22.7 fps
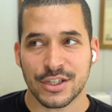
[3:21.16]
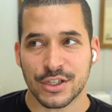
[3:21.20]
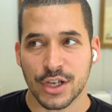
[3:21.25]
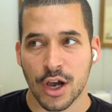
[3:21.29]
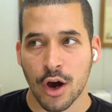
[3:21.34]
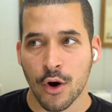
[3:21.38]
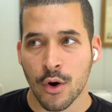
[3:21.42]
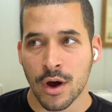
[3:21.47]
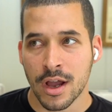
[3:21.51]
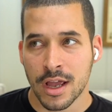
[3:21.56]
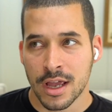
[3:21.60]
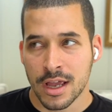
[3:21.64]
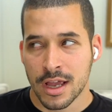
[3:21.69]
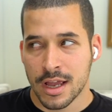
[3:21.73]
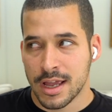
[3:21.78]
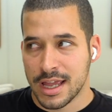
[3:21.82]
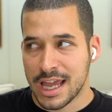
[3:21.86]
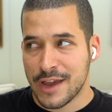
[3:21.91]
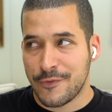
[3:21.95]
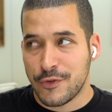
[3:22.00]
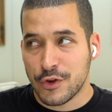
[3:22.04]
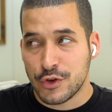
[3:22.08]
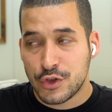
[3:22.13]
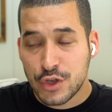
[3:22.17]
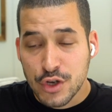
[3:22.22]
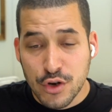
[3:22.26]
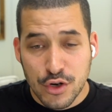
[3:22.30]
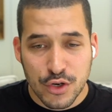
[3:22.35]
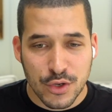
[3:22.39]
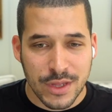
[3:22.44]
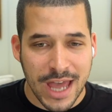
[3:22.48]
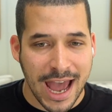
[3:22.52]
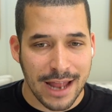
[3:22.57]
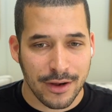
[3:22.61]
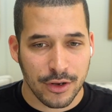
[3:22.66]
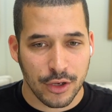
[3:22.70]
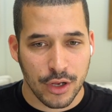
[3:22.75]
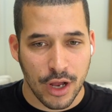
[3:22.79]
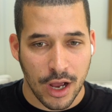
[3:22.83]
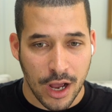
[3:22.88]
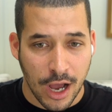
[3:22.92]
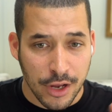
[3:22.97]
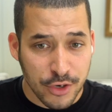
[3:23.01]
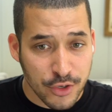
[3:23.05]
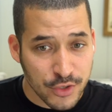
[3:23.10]
so if you do do that,
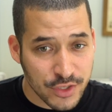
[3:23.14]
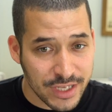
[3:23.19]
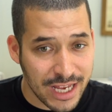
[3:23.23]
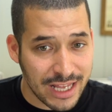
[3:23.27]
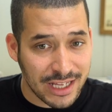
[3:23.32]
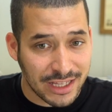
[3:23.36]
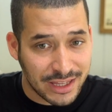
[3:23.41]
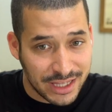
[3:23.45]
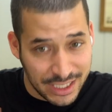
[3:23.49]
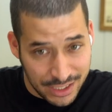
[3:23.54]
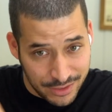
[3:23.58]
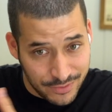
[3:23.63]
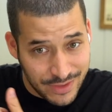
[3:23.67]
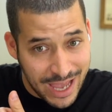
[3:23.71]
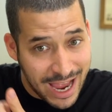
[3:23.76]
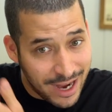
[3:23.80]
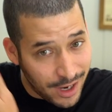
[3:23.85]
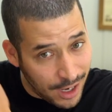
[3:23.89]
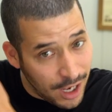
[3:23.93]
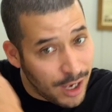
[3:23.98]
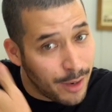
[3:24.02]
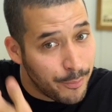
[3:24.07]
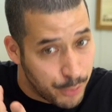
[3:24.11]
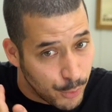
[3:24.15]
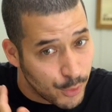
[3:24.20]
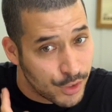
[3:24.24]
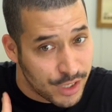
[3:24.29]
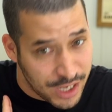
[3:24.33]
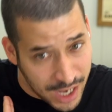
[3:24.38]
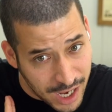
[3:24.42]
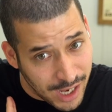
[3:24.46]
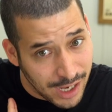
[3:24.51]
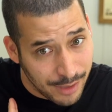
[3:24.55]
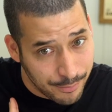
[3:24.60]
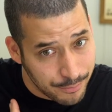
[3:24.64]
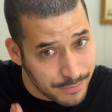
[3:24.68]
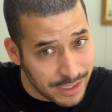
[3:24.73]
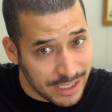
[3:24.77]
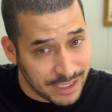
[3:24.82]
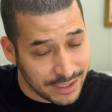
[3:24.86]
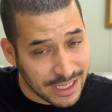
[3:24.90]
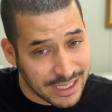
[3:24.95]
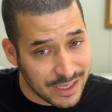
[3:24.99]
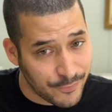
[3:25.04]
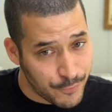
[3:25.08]
understand that the that hump will come
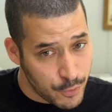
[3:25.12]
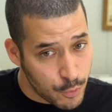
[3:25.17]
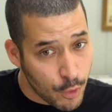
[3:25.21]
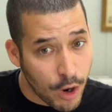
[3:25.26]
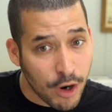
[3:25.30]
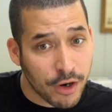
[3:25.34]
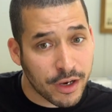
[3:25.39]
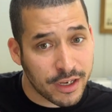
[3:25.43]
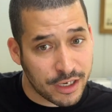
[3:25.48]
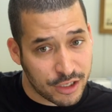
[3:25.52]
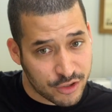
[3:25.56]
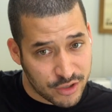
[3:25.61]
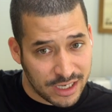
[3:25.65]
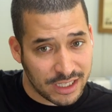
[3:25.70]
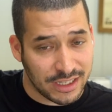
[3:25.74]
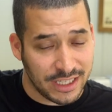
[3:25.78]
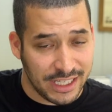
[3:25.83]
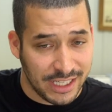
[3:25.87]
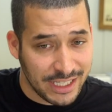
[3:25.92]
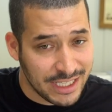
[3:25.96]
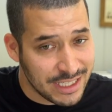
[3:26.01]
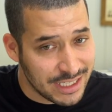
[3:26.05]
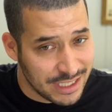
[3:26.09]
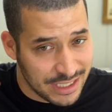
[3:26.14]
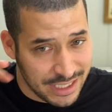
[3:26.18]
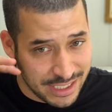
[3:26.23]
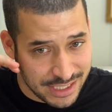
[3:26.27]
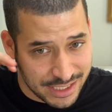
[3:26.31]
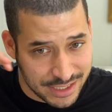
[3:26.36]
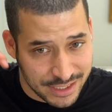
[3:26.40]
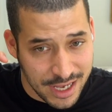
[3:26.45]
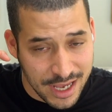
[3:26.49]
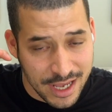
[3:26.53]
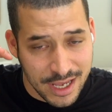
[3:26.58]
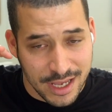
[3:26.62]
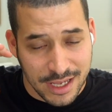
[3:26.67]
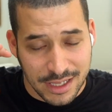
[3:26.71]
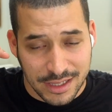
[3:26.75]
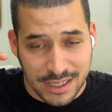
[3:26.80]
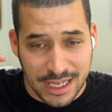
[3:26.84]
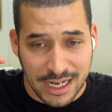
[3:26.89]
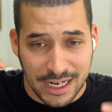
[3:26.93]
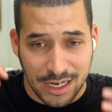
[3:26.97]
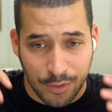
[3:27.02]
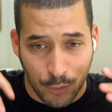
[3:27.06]
meaning like if you are going to try to lean into this
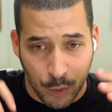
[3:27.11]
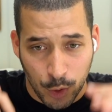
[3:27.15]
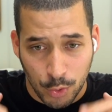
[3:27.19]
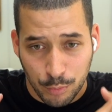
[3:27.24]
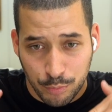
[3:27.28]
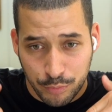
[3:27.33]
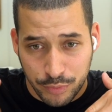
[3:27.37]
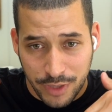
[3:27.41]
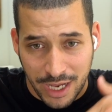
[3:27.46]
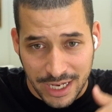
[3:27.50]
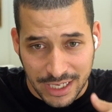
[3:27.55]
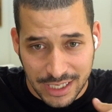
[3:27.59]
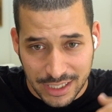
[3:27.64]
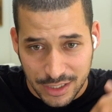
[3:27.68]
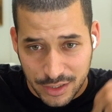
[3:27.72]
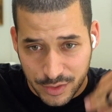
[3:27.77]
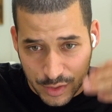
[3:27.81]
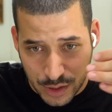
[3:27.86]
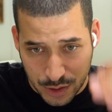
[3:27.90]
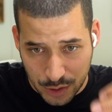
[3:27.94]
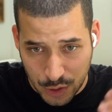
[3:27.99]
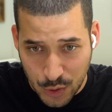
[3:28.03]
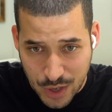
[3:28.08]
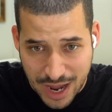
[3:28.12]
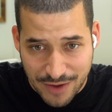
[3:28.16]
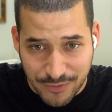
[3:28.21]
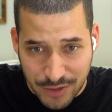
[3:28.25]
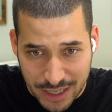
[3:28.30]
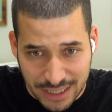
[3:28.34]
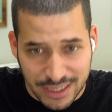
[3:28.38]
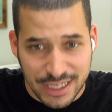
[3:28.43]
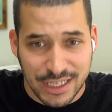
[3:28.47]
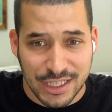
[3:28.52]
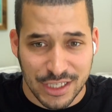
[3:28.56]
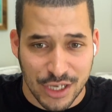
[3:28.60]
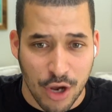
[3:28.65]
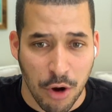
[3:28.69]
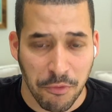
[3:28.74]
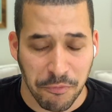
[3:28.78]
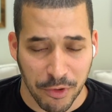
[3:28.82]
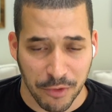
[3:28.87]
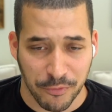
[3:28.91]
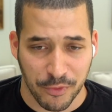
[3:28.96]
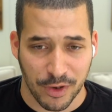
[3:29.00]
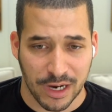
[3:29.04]
then it will like you have to at least go
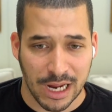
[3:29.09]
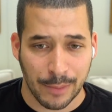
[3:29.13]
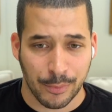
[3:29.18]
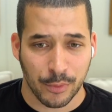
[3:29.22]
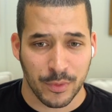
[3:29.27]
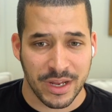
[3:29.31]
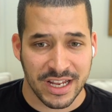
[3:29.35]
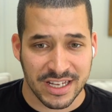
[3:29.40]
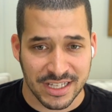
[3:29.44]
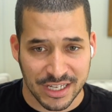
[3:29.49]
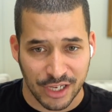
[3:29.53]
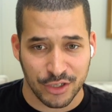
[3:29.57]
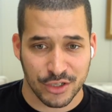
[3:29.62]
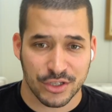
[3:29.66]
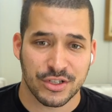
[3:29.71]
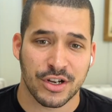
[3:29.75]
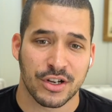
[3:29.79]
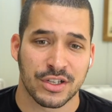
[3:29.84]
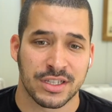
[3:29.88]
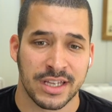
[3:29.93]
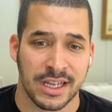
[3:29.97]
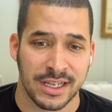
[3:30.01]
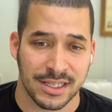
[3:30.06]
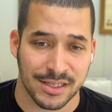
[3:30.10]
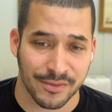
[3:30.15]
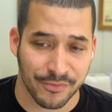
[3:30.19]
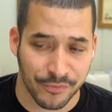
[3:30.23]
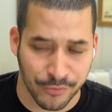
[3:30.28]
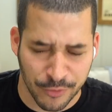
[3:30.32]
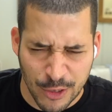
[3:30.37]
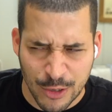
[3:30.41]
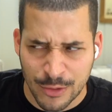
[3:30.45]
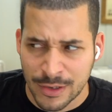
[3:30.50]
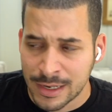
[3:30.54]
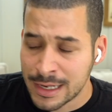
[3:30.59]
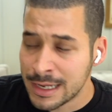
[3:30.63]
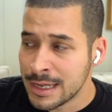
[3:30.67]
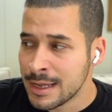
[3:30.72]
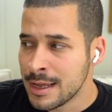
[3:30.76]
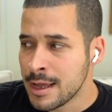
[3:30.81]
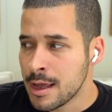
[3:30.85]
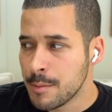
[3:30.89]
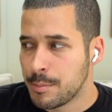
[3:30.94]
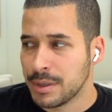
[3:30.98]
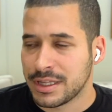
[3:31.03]
for it for a couple weeks till you'll start seeing some fruit
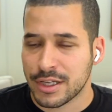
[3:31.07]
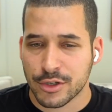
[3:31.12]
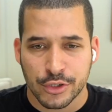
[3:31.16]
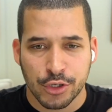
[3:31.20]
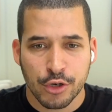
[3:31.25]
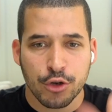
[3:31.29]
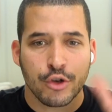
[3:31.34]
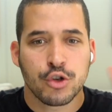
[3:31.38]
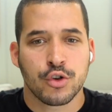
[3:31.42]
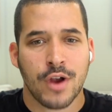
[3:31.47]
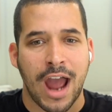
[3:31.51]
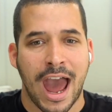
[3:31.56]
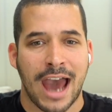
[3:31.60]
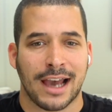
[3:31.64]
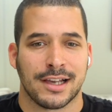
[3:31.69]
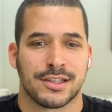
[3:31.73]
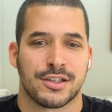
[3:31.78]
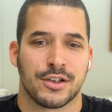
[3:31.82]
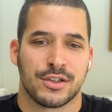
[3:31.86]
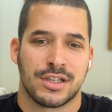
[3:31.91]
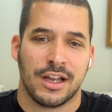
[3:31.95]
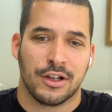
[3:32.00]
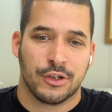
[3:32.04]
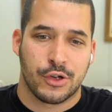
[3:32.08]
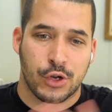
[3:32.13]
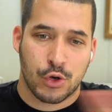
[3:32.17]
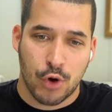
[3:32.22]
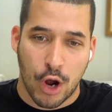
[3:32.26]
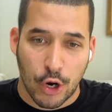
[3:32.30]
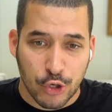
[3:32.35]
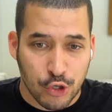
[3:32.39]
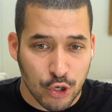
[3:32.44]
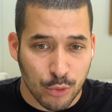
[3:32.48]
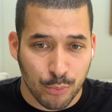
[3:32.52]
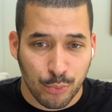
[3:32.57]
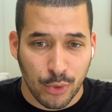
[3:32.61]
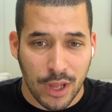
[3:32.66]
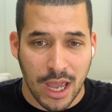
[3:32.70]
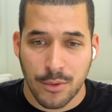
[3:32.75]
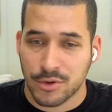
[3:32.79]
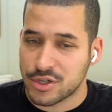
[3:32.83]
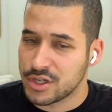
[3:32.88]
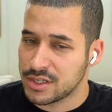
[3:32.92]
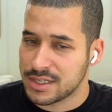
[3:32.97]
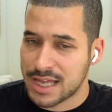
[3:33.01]
but there's two tracks there's the unstructured
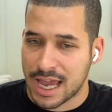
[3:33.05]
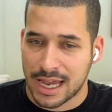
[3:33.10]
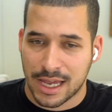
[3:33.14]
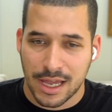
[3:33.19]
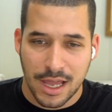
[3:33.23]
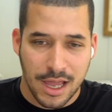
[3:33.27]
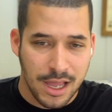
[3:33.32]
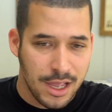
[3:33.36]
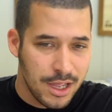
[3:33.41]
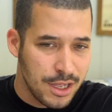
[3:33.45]
play which is like